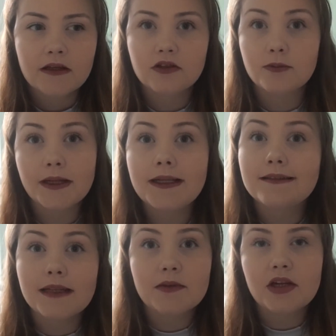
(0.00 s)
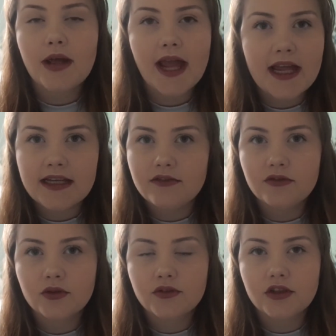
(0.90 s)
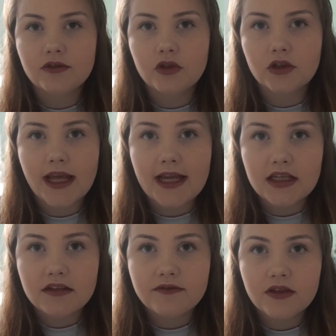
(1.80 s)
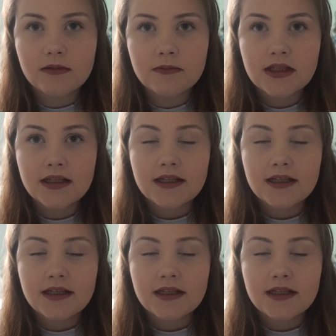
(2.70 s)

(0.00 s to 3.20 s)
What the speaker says: So please let me know any thoughts that you've got on any of them.